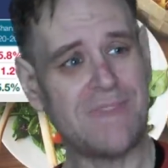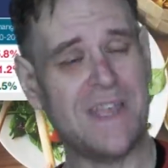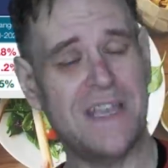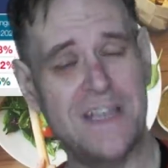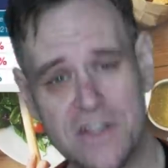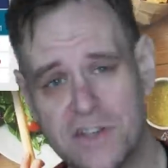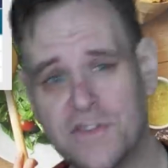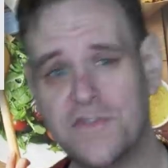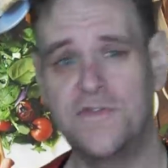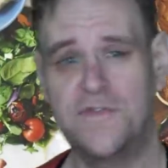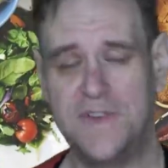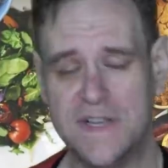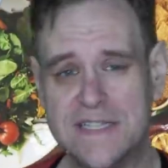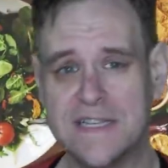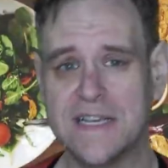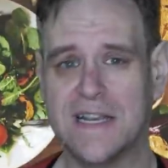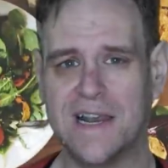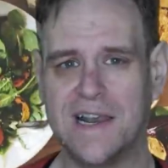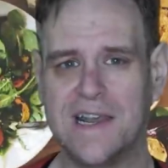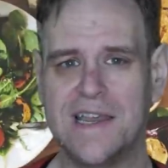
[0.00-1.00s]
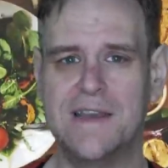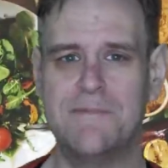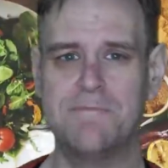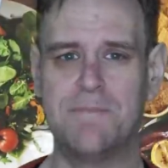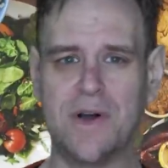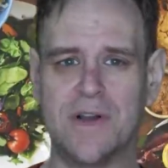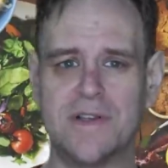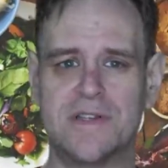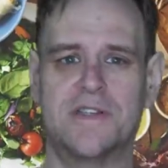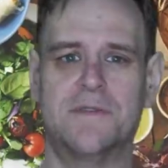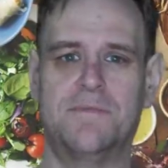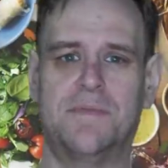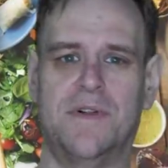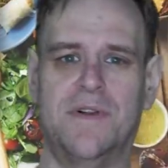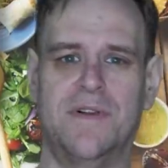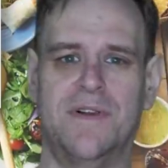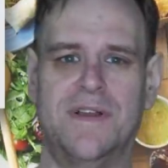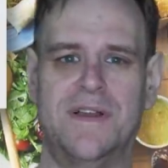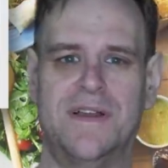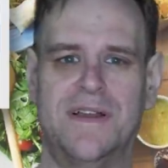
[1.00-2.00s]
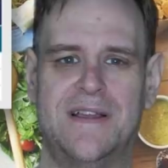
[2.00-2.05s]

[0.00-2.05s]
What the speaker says: It's physically impossible.